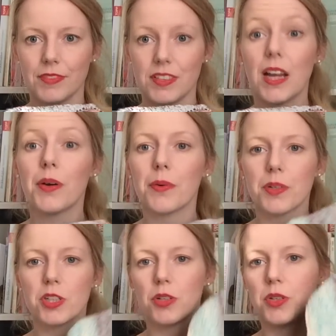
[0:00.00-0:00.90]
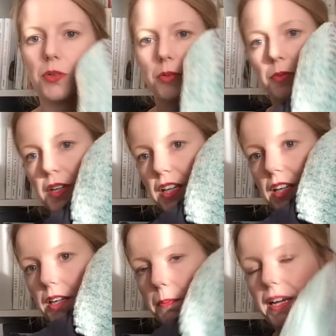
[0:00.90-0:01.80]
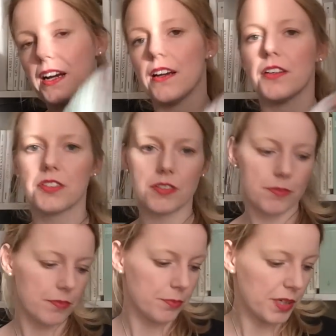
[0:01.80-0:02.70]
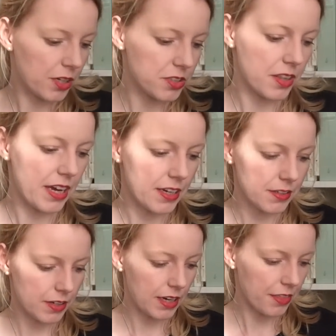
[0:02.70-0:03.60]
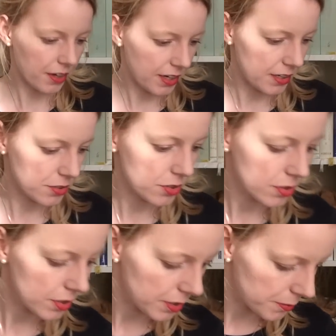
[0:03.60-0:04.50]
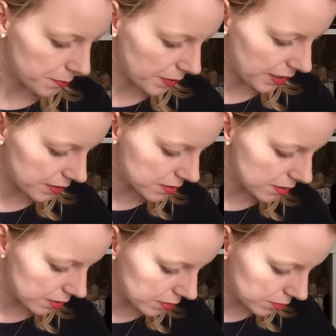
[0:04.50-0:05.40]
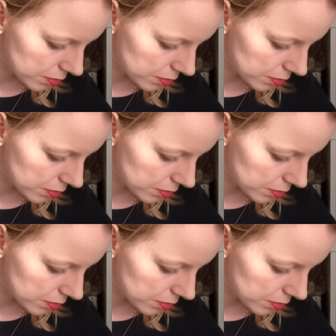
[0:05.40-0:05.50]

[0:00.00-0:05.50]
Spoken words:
Now I will show you my colors, because there are other colors I still